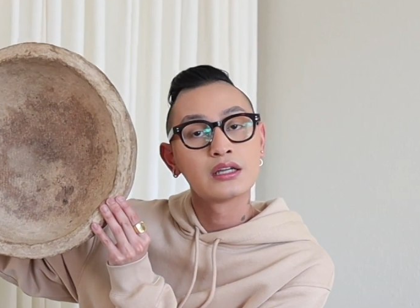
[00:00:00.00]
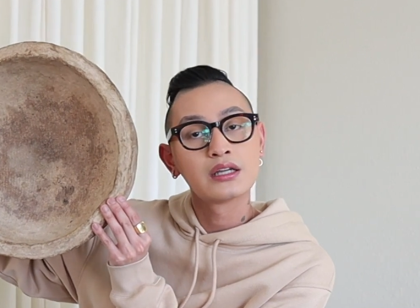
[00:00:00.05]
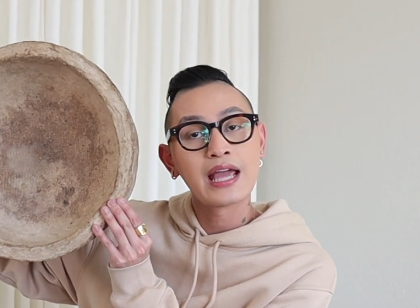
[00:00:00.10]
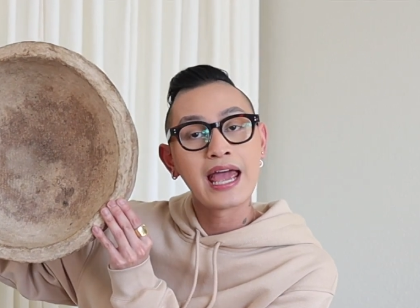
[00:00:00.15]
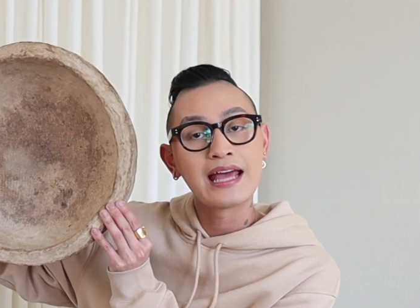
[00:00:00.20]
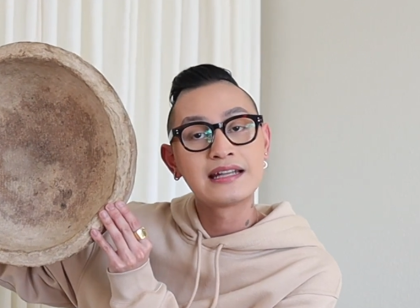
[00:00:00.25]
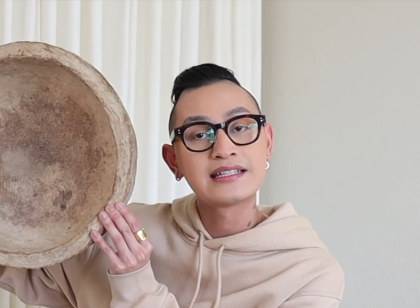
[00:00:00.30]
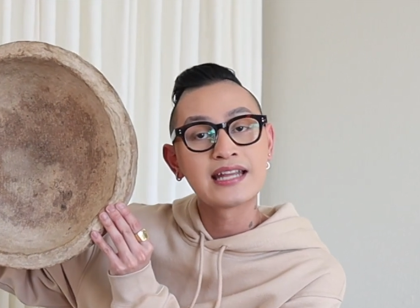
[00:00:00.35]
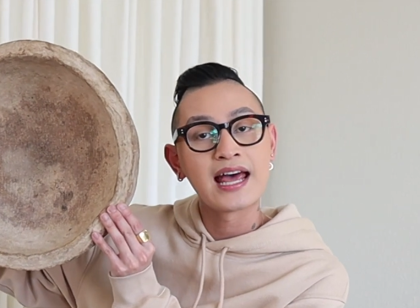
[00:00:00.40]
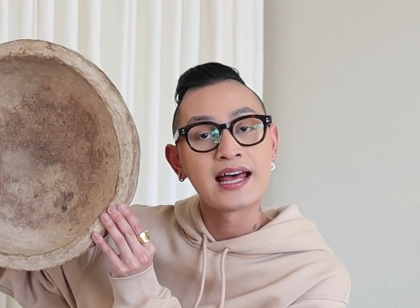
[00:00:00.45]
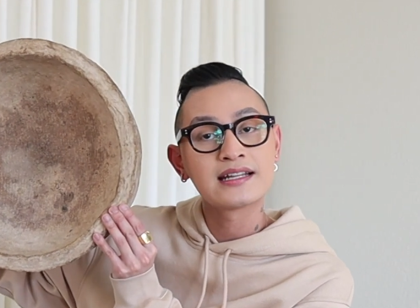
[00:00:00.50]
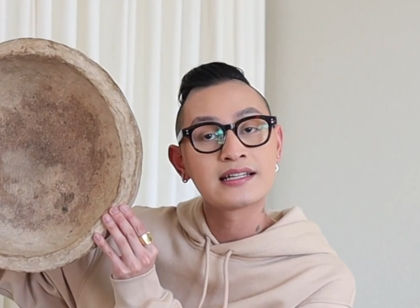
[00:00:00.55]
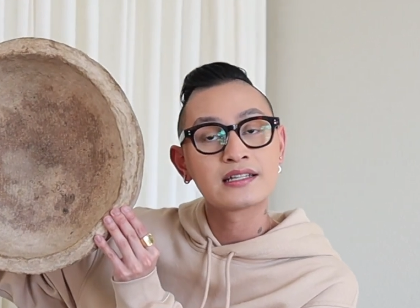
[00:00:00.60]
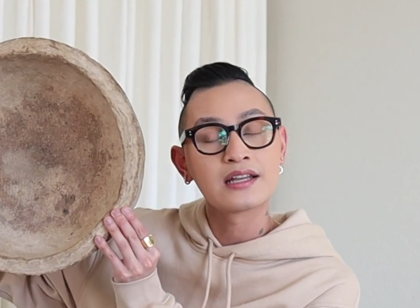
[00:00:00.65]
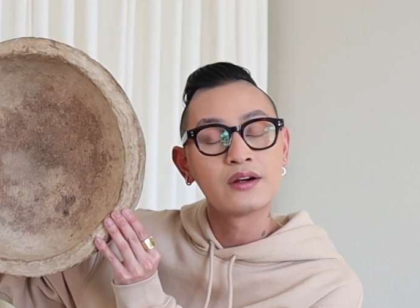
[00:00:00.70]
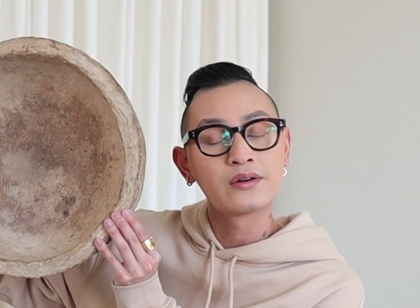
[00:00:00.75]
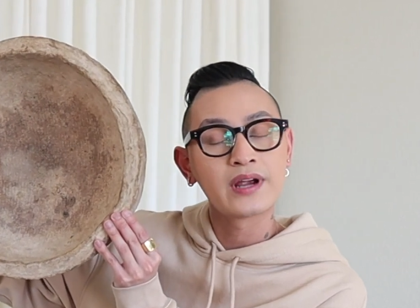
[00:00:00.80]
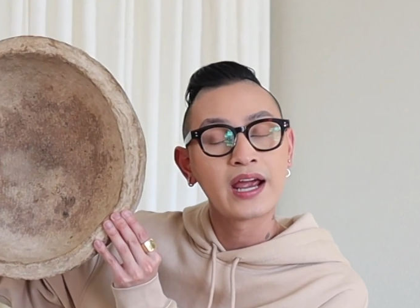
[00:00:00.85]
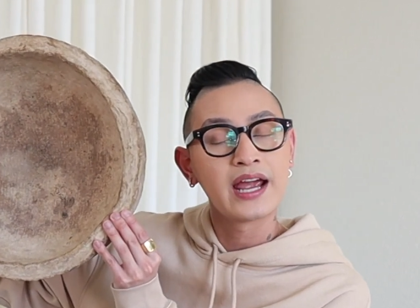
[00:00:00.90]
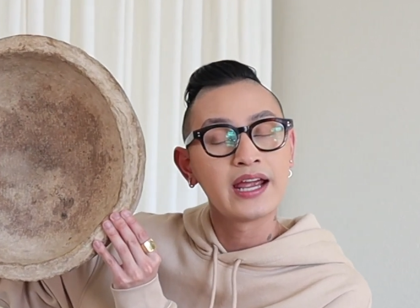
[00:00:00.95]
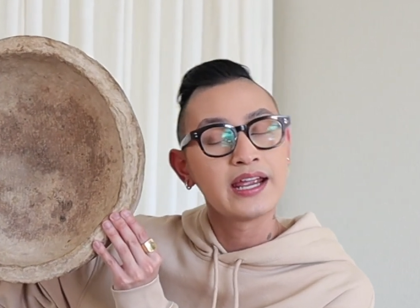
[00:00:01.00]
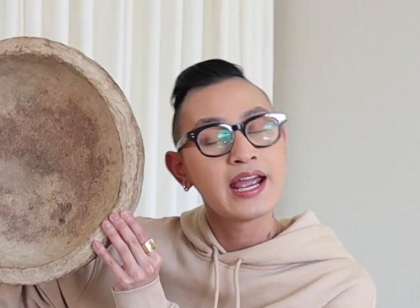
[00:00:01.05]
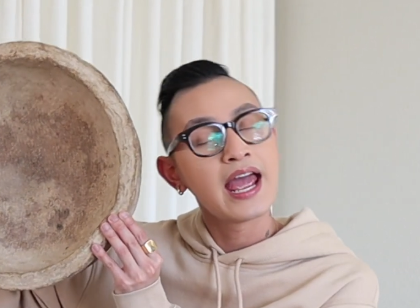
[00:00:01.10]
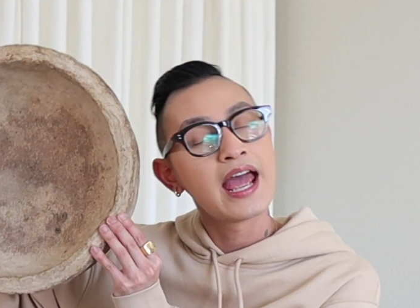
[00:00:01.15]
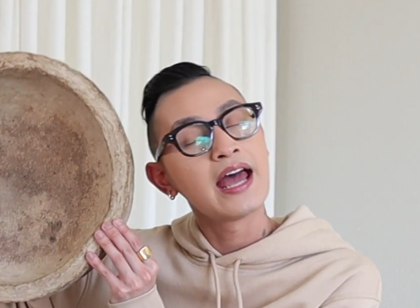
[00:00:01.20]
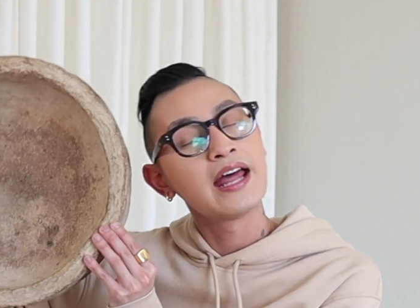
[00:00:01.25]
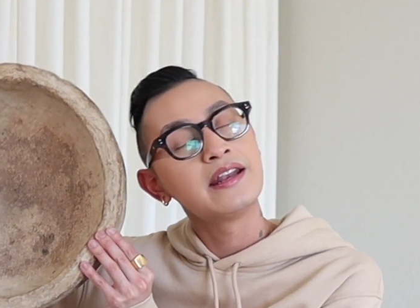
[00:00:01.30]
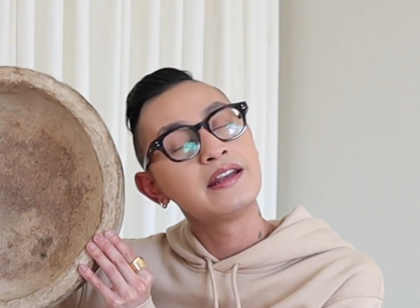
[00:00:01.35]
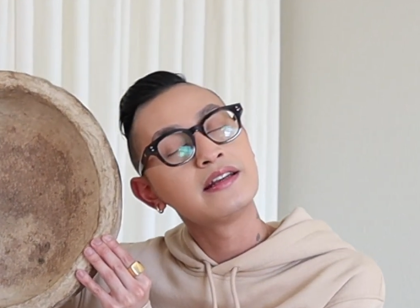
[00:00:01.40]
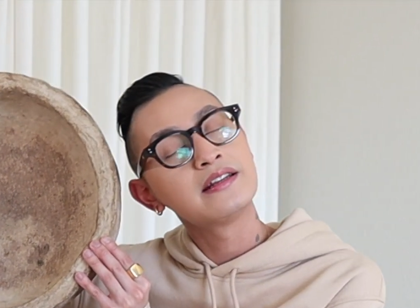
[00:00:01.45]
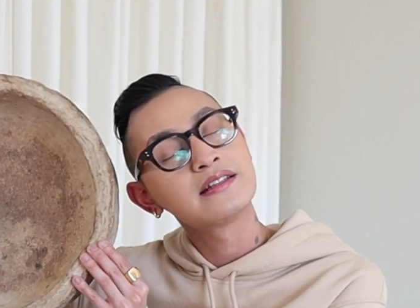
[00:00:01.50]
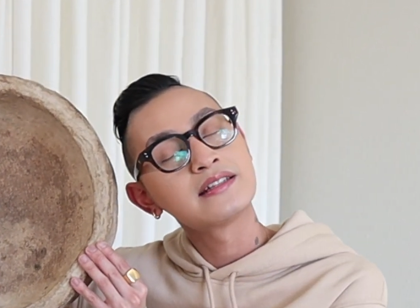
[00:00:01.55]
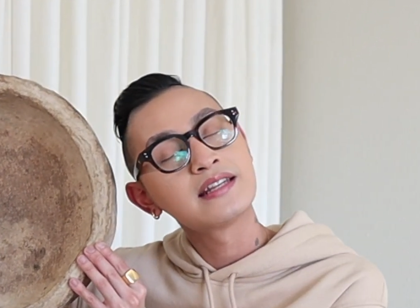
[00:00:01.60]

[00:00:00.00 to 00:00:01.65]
head test, okay? Head